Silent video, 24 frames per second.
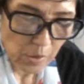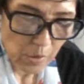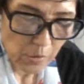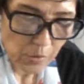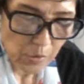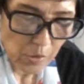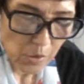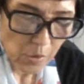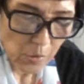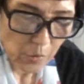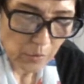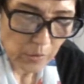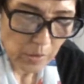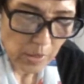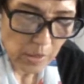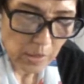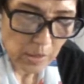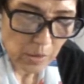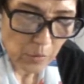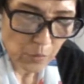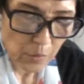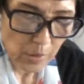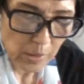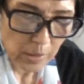not hold
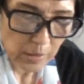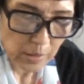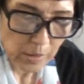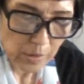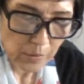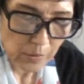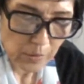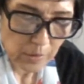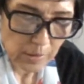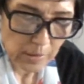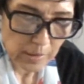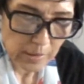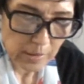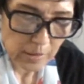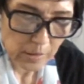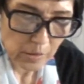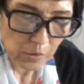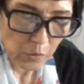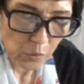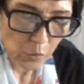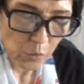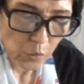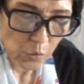anyone guiltless